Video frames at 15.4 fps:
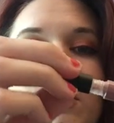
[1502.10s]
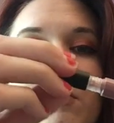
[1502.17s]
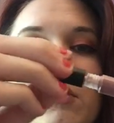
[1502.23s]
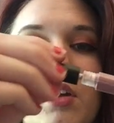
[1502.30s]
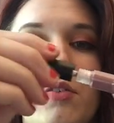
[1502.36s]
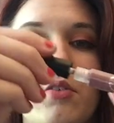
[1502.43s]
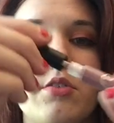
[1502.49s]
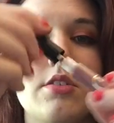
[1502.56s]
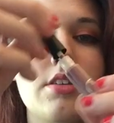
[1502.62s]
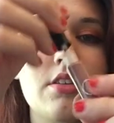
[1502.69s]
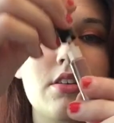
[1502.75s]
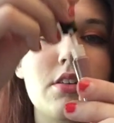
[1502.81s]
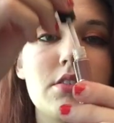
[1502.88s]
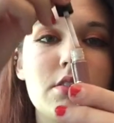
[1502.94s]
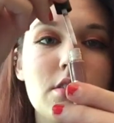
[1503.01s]
I've never seen
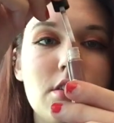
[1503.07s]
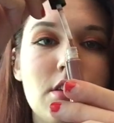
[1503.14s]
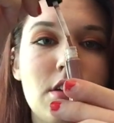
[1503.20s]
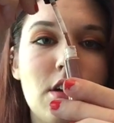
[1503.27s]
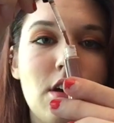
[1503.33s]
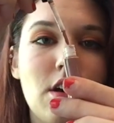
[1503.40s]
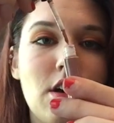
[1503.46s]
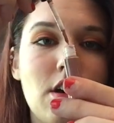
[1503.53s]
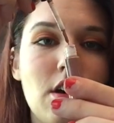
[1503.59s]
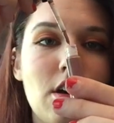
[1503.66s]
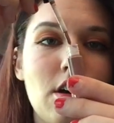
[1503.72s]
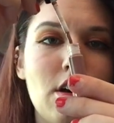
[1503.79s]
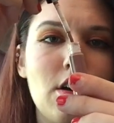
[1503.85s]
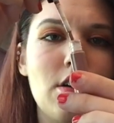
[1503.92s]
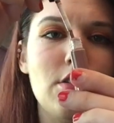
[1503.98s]
this.
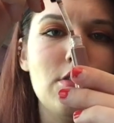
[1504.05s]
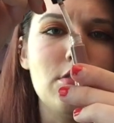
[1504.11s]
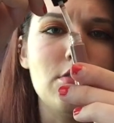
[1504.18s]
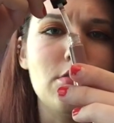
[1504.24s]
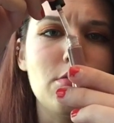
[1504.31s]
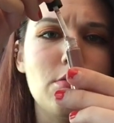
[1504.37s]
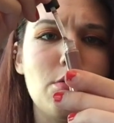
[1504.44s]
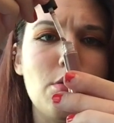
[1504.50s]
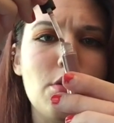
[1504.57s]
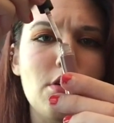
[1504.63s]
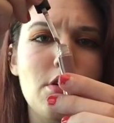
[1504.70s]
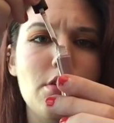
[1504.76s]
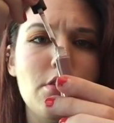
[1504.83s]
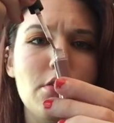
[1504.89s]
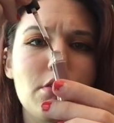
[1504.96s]
Ooh,
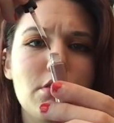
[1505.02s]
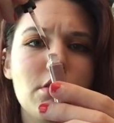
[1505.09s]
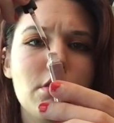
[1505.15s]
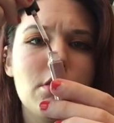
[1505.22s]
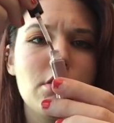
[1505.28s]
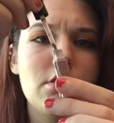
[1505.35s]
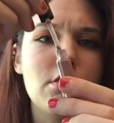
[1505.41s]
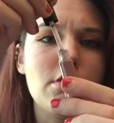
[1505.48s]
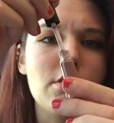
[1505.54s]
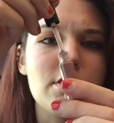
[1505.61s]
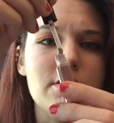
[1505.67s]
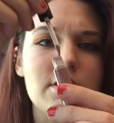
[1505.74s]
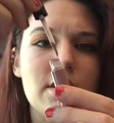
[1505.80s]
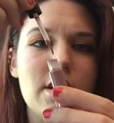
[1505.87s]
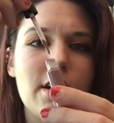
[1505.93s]
whoa. What
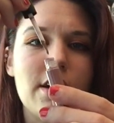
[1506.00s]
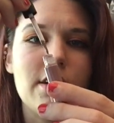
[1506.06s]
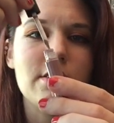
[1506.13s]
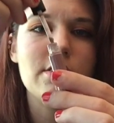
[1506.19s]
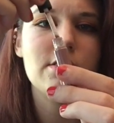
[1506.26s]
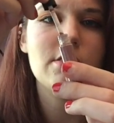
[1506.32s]
is that?